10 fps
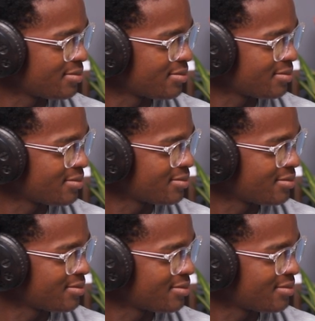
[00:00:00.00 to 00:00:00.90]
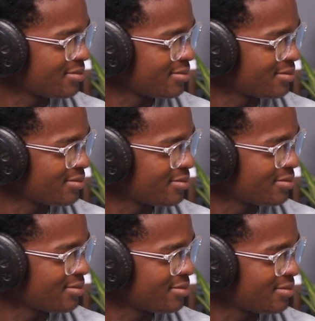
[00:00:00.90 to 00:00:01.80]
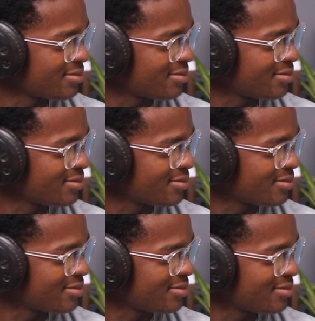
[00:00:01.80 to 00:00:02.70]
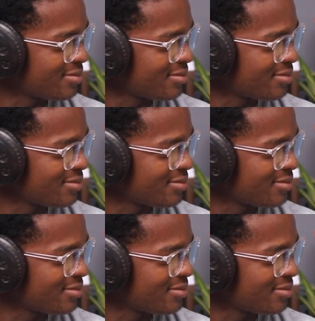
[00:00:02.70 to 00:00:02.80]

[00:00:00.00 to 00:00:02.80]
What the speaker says: (silent)